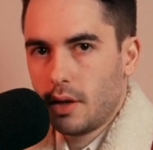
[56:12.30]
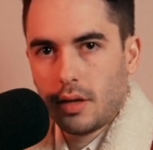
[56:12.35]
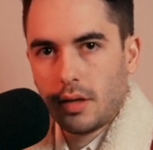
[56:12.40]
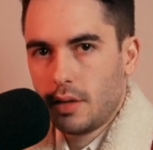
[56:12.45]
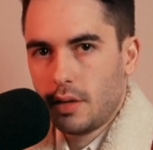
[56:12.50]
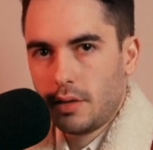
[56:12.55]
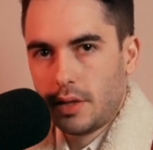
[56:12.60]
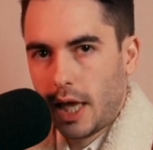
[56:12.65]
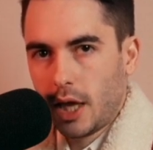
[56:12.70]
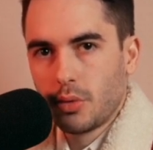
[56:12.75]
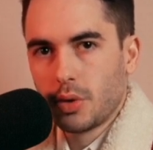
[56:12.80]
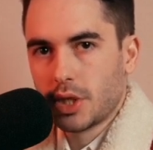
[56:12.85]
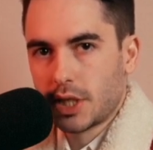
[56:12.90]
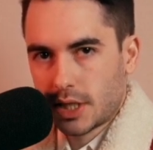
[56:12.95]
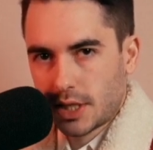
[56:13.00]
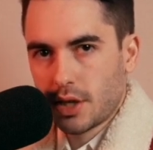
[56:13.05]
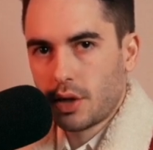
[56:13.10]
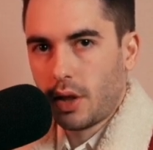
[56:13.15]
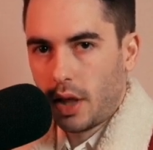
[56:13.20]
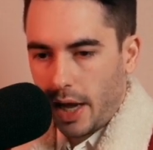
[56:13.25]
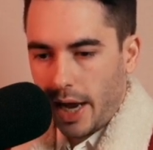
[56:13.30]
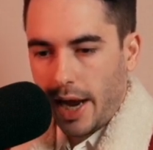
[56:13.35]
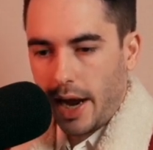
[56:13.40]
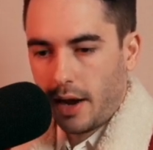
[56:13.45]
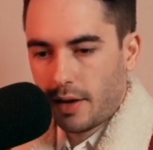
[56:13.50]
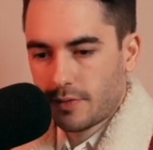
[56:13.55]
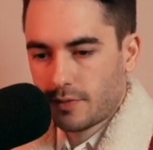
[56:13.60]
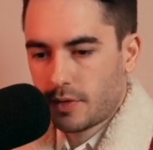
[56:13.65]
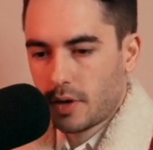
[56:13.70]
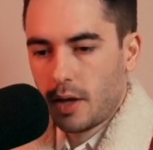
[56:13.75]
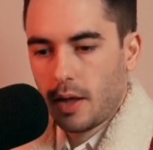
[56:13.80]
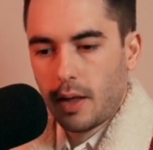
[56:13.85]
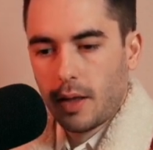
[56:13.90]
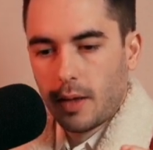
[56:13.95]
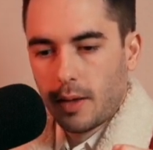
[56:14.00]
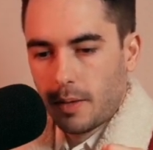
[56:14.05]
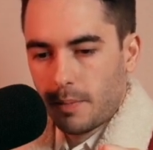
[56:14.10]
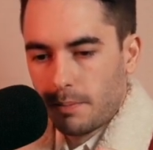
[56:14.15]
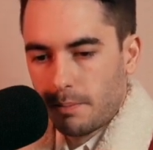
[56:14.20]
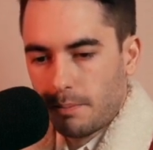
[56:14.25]
they would still have
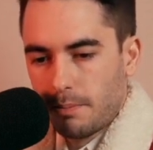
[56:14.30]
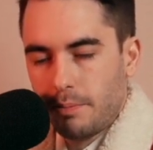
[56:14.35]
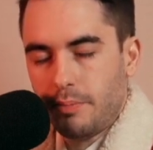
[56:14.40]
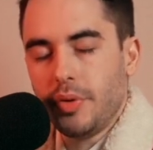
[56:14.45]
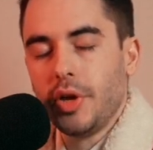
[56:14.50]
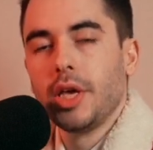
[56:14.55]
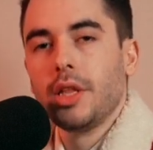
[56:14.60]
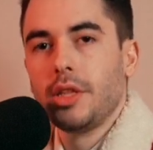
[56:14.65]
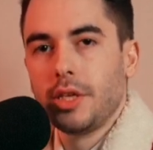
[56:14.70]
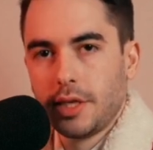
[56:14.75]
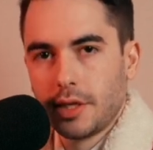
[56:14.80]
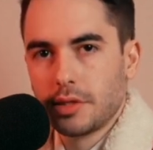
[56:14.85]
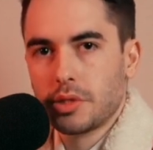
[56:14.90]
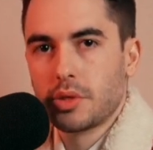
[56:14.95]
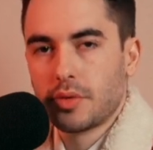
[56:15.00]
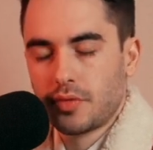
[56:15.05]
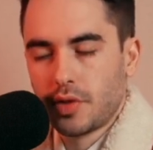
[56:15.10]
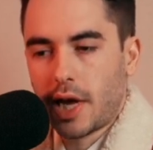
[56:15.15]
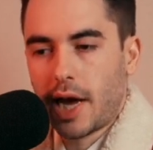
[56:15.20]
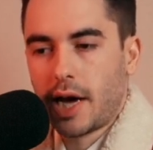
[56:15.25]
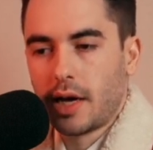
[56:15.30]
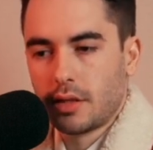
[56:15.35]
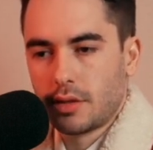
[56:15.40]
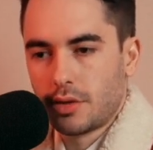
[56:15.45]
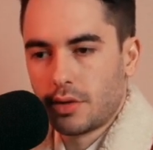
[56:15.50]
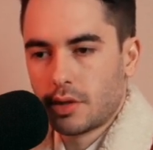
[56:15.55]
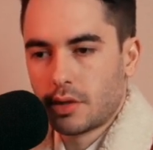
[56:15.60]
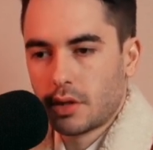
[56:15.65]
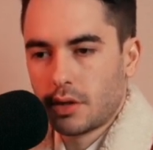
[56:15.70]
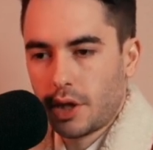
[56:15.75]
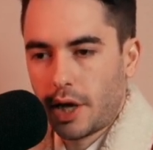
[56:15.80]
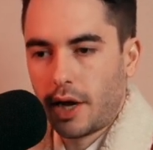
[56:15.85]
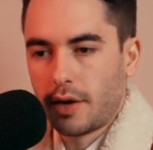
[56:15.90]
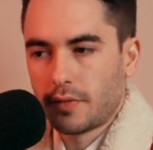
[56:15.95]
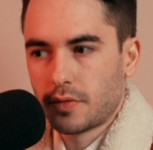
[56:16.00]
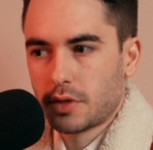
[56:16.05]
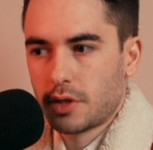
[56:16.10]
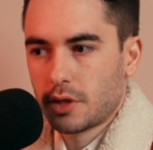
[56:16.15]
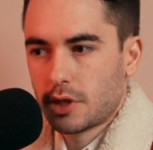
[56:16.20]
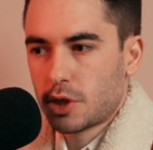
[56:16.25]
billions of dollars
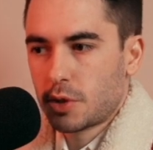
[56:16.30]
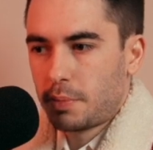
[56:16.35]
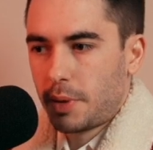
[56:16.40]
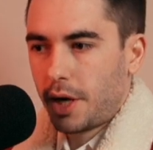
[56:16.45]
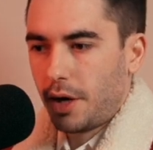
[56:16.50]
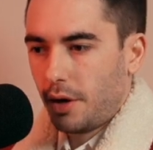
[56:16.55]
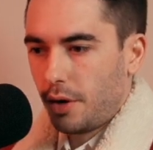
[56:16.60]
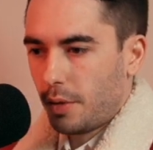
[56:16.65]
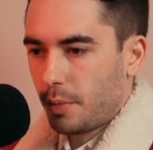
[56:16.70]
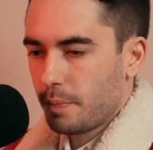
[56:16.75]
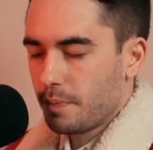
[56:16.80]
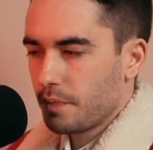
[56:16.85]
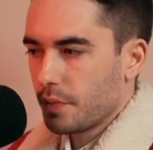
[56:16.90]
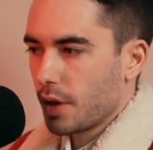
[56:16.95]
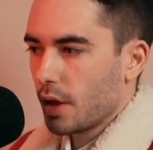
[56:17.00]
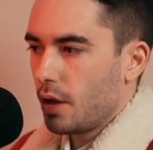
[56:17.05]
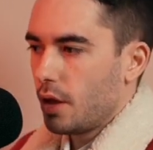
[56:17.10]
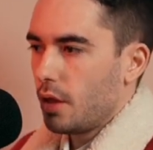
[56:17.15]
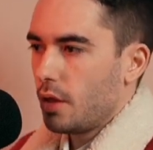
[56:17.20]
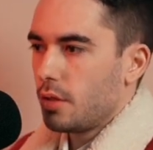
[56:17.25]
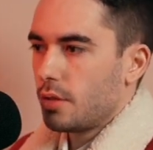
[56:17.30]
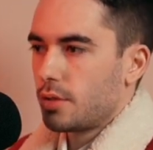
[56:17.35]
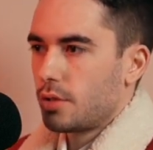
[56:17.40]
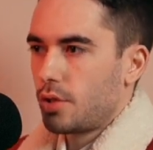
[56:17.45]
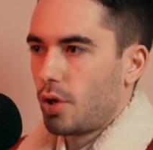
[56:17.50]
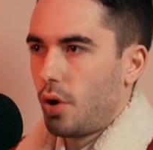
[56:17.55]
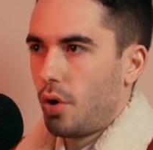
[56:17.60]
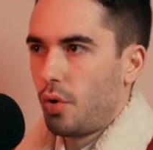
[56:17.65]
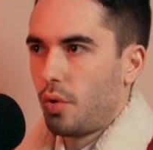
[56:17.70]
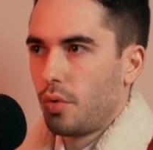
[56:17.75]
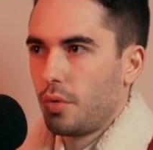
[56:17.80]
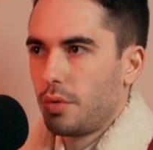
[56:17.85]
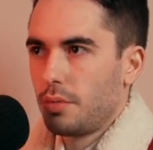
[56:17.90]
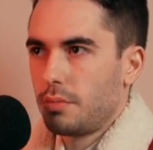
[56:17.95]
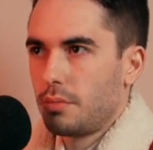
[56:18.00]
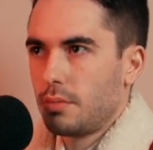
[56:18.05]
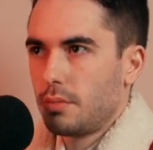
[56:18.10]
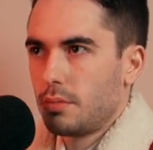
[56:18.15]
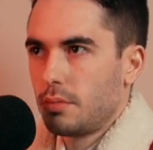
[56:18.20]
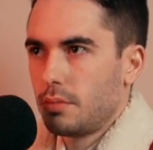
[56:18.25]
left to spare. So
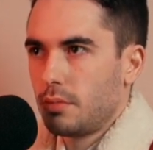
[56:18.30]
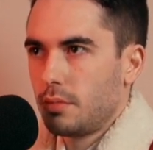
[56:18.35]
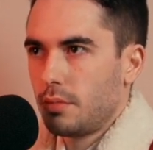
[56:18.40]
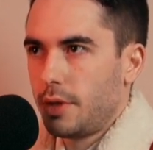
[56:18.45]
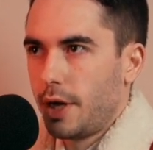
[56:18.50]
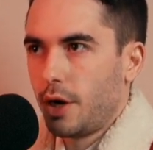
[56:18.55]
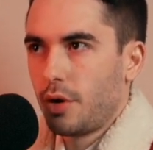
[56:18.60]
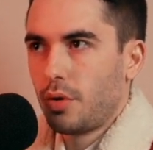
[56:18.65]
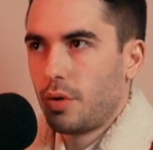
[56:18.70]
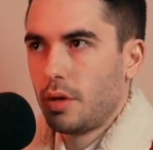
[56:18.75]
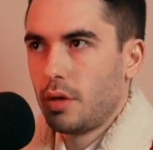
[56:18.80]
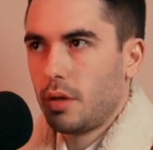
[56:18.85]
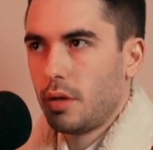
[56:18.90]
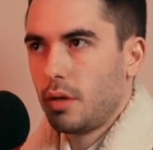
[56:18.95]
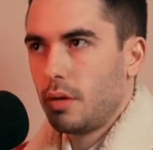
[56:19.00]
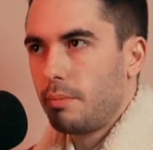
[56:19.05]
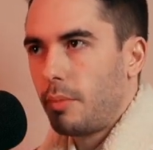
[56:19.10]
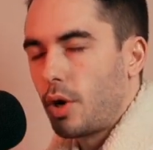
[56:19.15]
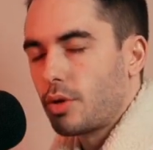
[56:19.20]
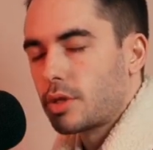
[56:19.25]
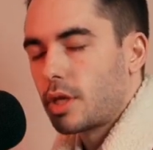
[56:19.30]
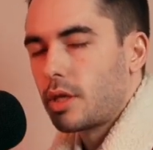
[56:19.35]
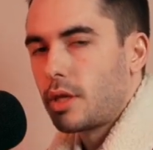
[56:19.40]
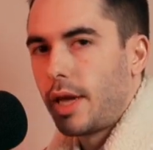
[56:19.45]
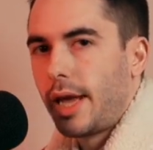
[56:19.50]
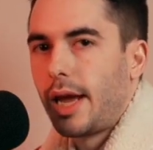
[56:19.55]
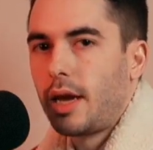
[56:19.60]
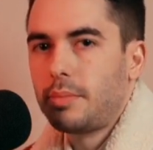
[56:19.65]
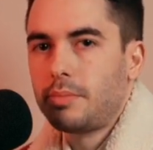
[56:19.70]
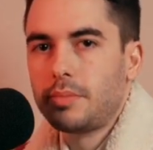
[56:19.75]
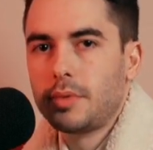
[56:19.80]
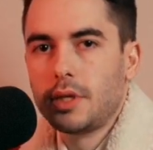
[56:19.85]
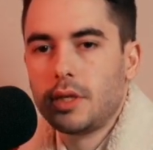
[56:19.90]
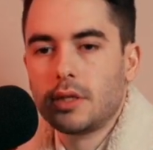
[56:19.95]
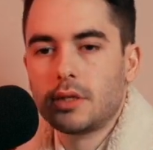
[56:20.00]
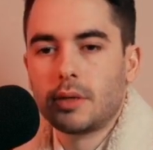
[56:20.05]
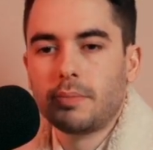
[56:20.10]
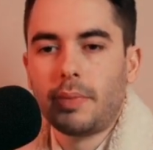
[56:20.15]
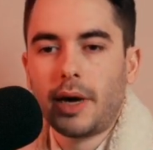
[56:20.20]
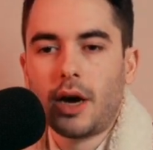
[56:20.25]
their market cap
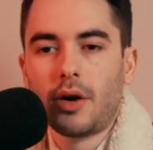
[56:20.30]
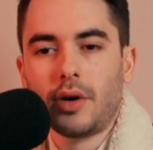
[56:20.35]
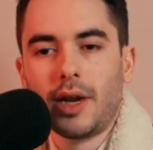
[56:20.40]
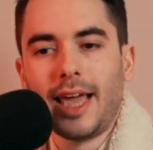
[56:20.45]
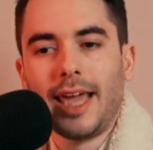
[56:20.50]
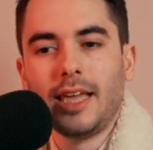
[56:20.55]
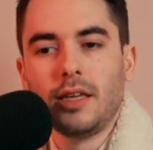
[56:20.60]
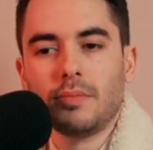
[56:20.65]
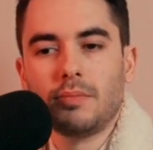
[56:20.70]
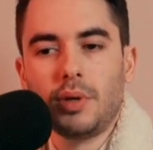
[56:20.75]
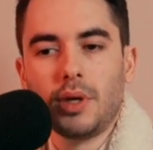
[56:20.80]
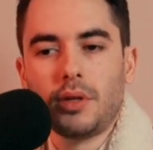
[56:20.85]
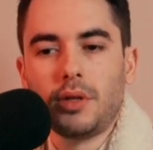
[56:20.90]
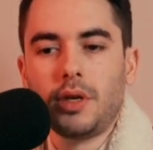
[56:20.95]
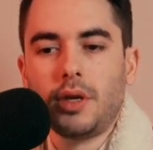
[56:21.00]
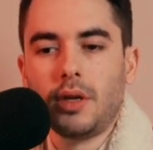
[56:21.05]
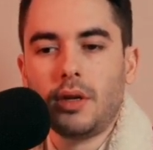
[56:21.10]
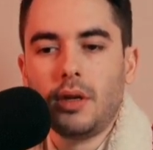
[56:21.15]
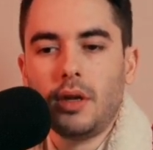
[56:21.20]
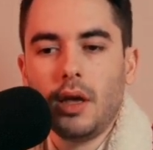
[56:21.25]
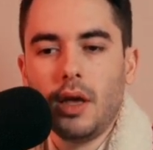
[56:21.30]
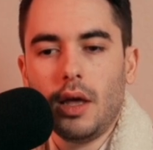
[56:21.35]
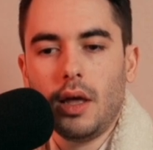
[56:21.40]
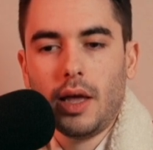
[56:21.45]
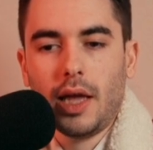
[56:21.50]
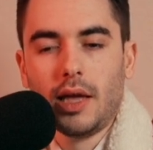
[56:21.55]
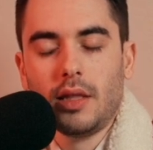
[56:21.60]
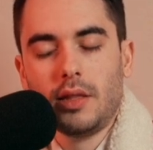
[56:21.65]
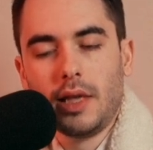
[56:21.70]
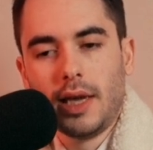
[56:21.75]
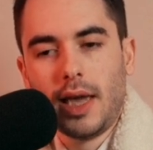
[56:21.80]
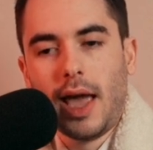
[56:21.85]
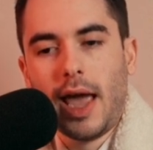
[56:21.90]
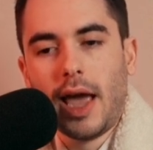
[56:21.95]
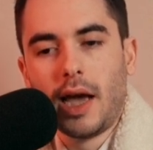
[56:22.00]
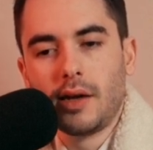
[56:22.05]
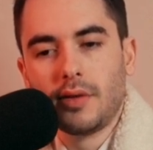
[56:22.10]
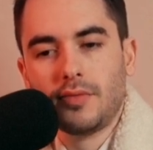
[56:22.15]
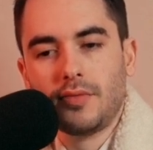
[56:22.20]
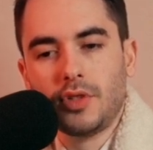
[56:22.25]
is about $8 billion, and they
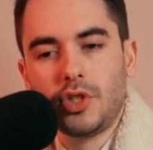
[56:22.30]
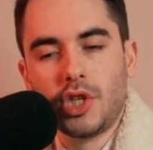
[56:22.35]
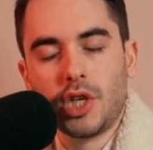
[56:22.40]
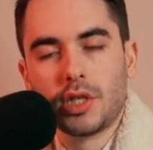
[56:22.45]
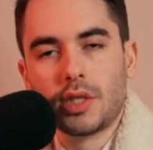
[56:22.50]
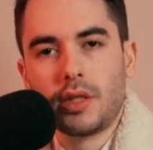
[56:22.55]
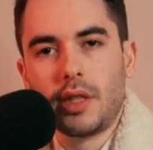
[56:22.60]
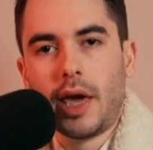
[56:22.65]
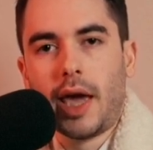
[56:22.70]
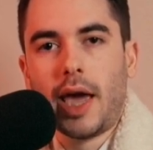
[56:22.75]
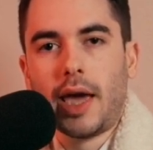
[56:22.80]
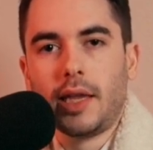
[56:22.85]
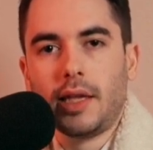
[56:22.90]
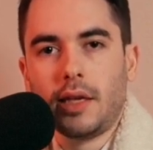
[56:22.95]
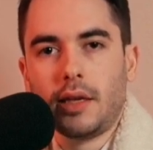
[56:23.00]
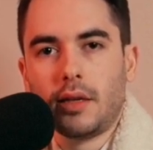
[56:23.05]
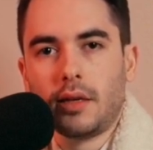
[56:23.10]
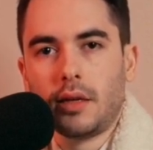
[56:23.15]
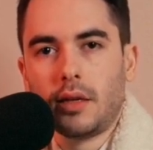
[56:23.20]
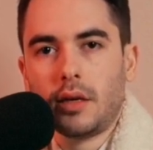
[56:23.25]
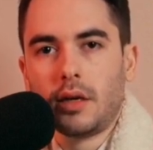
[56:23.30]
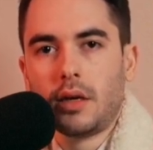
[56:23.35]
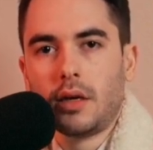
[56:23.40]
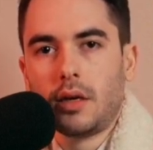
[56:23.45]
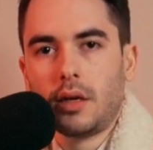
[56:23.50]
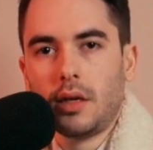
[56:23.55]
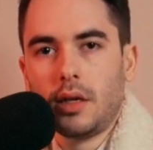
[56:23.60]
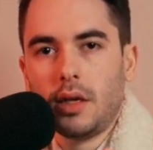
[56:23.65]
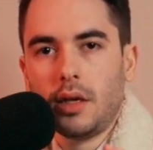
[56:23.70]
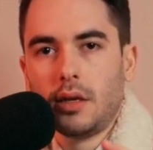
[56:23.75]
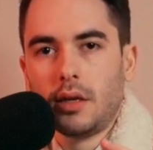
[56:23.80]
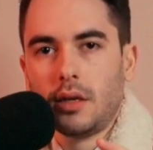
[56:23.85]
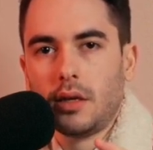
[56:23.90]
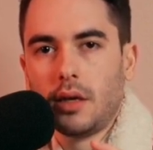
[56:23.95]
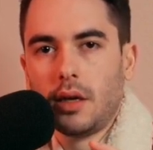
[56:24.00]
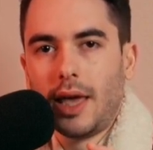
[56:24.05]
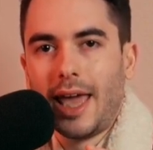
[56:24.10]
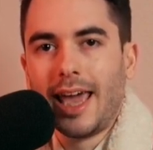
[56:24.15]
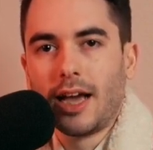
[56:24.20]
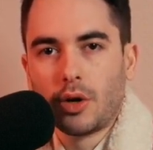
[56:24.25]
have just that in
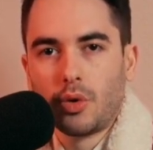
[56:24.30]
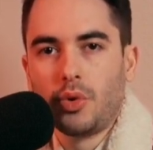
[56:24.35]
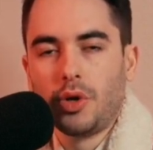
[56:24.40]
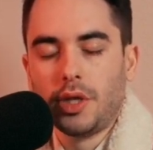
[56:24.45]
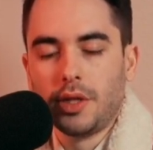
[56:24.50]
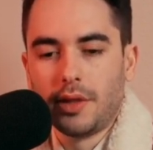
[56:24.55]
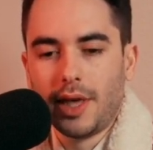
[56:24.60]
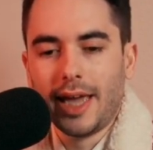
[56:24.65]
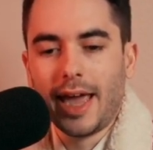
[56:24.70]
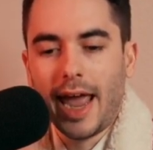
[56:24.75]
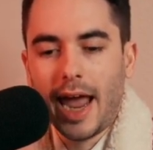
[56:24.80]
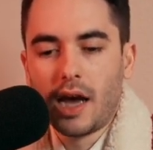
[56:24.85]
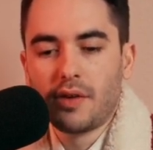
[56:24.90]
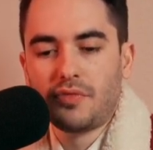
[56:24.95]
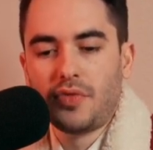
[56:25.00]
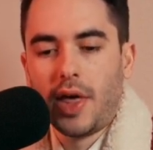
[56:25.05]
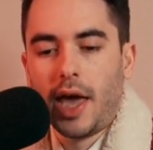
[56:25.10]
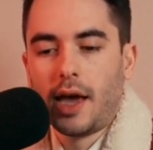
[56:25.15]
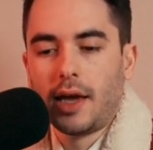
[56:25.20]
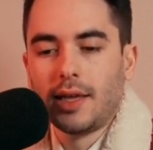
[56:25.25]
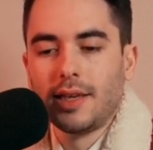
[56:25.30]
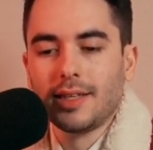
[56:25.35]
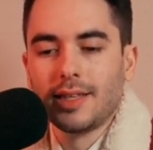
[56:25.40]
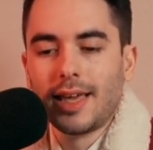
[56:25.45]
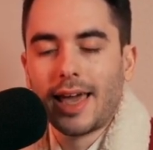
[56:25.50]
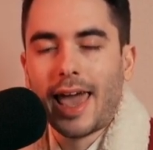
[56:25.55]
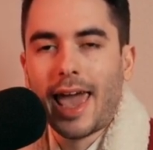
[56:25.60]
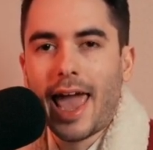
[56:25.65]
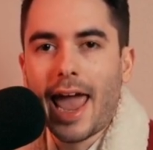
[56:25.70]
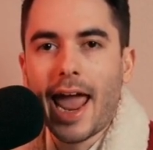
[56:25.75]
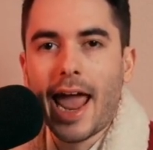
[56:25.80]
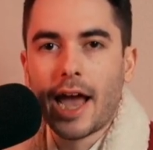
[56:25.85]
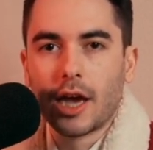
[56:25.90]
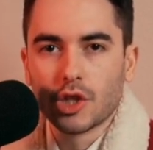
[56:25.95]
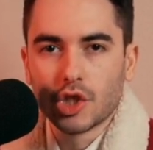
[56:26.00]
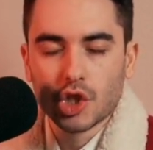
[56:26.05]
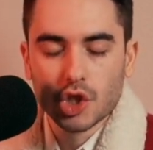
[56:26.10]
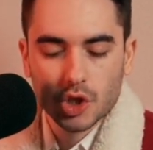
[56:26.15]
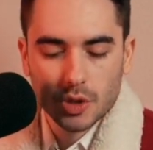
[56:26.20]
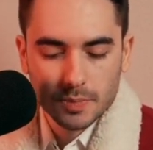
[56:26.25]
equity. They have that in
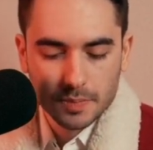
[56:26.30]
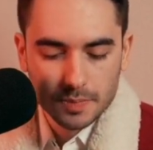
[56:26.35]
cash.